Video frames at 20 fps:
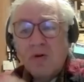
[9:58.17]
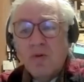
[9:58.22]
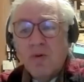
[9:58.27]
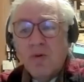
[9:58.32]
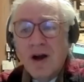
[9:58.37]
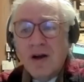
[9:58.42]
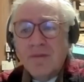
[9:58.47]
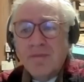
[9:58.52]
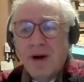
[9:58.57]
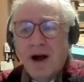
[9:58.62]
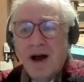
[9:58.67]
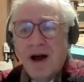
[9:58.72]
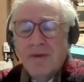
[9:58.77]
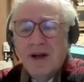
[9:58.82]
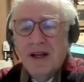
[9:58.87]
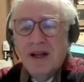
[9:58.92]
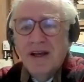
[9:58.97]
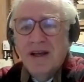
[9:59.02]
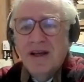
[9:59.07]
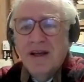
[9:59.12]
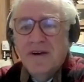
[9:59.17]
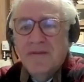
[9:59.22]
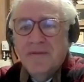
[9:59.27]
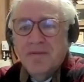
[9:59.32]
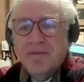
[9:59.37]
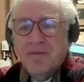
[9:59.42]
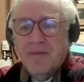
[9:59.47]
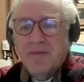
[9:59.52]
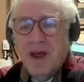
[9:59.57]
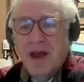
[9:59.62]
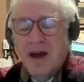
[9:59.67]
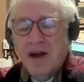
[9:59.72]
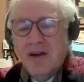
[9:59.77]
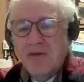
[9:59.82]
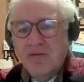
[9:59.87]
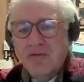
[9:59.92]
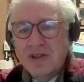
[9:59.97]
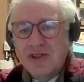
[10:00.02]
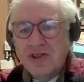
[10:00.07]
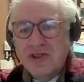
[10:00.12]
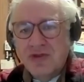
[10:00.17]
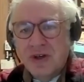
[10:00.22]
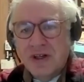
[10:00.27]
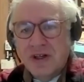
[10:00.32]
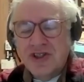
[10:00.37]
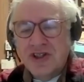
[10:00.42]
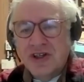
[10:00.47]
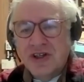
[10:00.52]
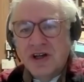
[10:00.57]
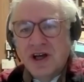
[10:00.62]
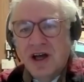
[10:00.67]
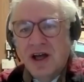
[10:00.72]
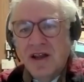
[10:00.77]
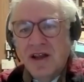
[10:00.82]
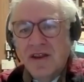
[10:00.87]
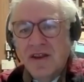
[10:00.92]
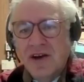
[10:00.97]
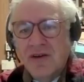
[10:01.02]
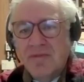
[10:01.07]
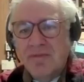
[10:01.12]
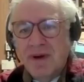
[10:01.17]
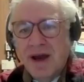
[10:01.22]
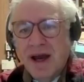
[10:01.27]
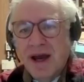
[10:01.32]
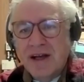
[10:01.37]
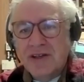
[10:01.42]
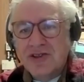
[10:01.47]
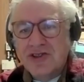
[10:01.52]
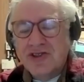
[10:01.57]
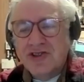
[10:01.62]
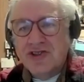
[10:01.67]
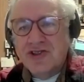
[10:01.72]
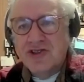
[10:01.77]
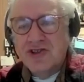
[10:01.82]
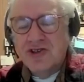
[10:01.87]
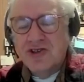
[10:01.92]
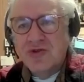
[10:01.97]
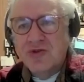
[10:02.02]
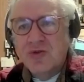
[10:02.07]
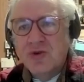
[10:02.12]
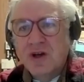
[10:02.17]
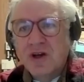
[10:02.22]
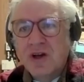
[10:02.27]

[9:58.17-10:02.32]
Wakpominee had a restriction on their patch too,